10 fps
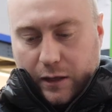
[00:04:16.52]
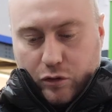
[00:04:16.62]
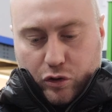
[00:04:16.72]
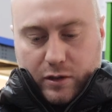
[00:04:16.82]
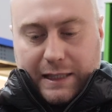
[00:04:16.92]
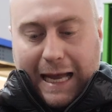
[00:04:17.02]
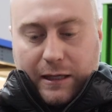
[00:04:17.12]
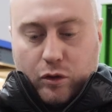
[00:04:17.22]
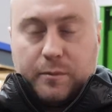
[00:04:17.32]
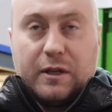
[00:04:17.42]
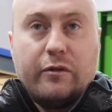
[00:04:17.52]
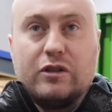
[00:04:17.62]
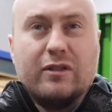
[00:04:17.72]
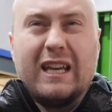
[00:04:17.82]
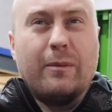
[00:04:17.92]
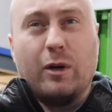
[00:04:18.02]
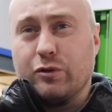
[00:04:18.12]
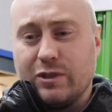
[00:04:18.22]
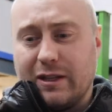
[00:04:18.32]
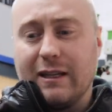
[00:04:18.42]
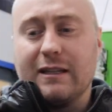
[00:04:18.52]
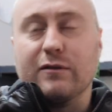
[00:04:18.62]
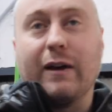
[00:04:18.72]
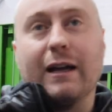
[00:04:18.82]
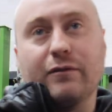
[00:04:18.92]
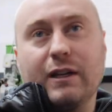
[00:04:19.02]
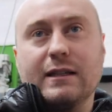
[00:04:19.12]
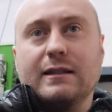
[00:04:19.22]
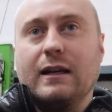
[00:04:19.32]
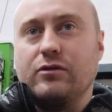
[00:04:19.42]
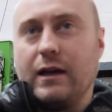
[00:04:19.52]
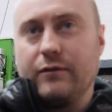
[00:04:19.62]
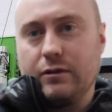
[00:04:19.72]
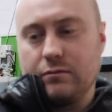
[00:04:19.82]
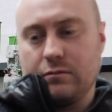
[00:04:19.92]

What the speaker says: it'll just tighten up the original gearbox, which I think is fine for day-to-day driving.